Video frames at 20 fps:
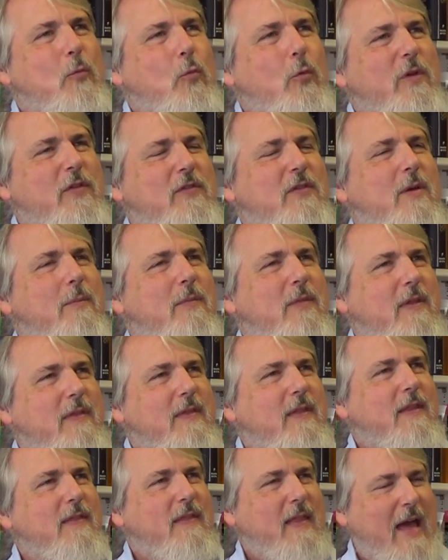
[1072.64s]
was
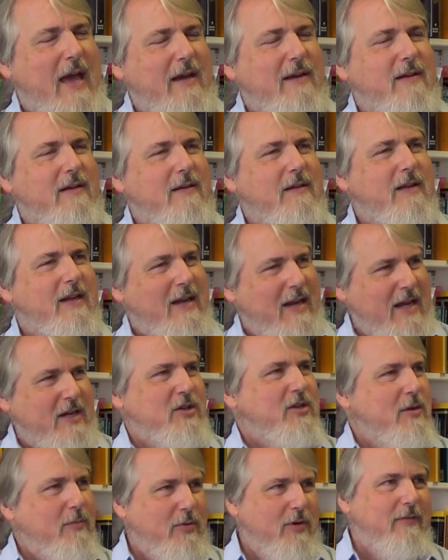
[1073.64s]
something that
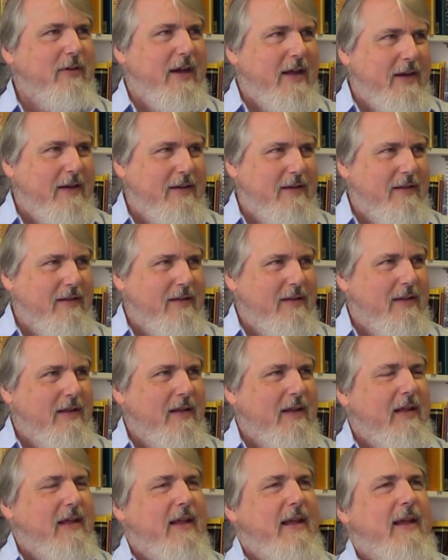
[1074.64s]
connection provided.
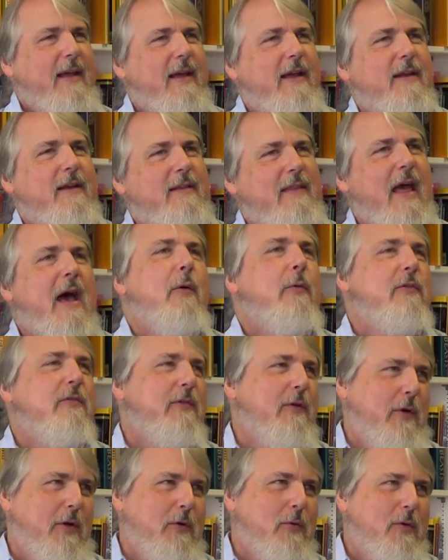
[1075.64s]
And that was
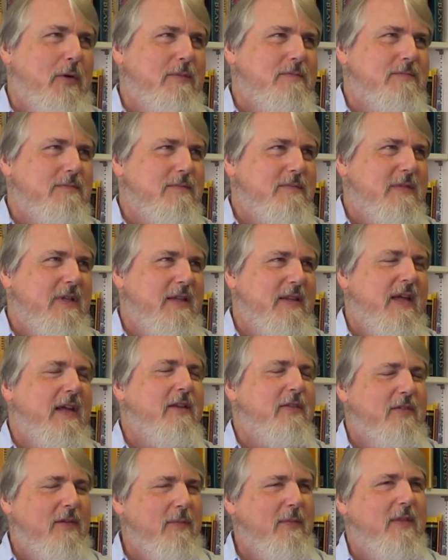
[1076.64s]
very cool. And that
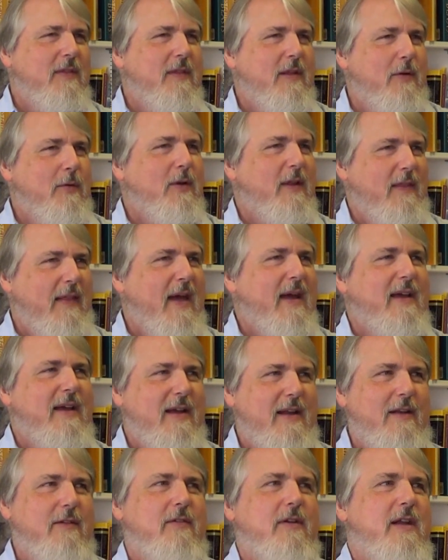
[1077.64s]
is something that only that
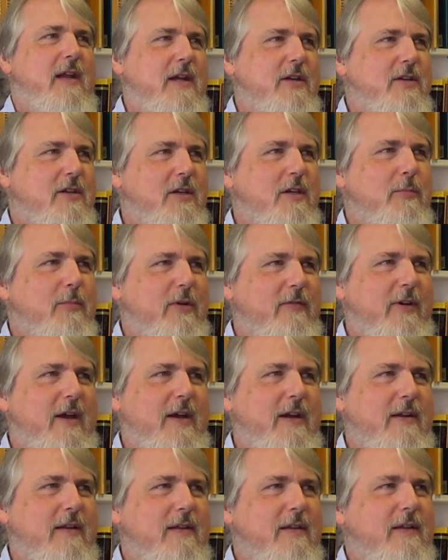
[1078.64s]
kind of connection can
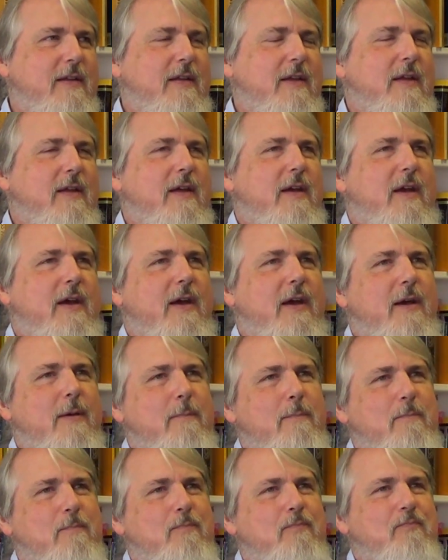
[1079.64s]
provide.
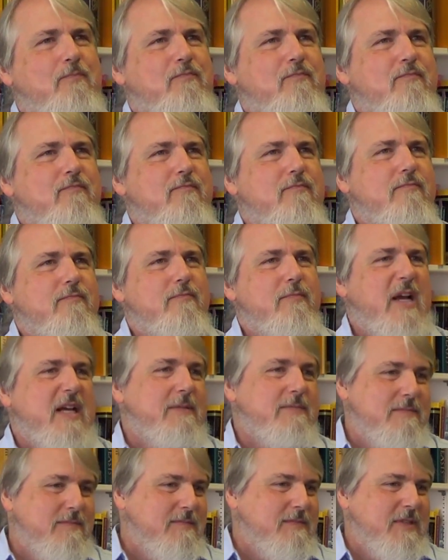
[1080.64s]

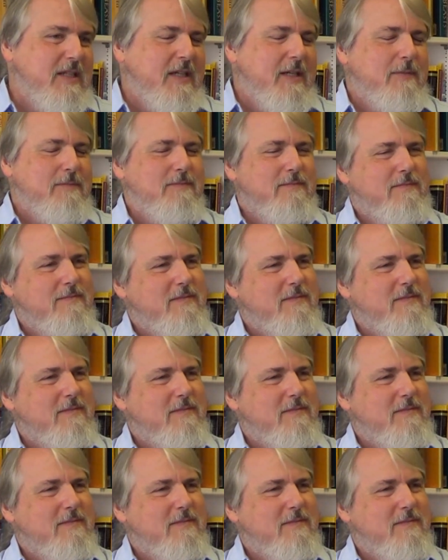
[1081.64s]
But, you know,